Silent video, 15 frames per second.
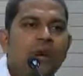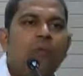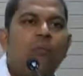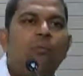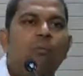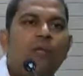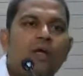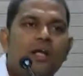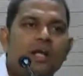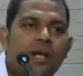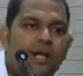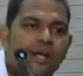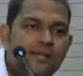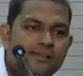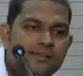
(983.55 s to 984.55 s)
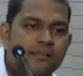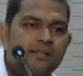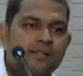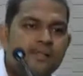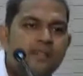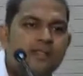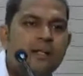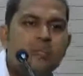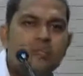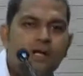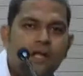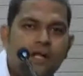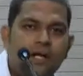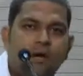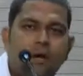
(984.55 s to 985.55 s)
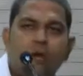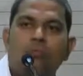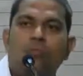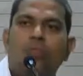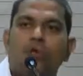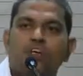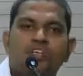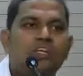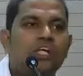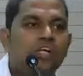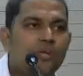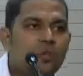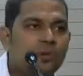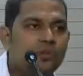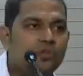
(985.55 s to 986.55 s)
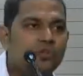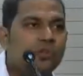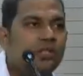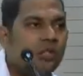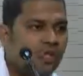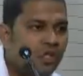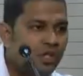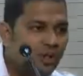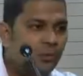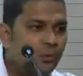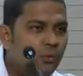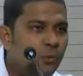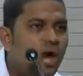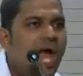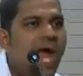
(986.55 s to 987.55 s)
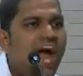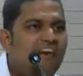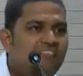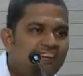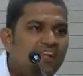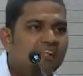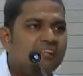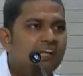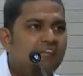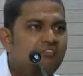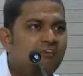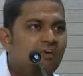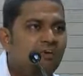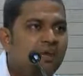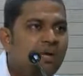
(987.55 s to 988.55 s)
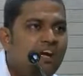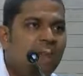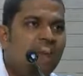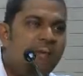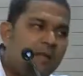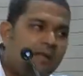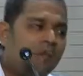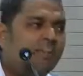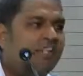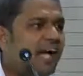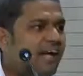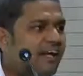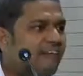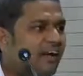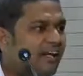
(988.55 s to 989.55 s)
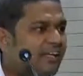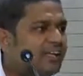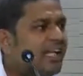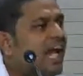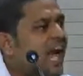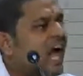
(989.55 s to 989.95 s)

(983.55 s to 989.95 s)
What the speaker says: What is the meaning, or what's the use you having a cell phone very much advanced,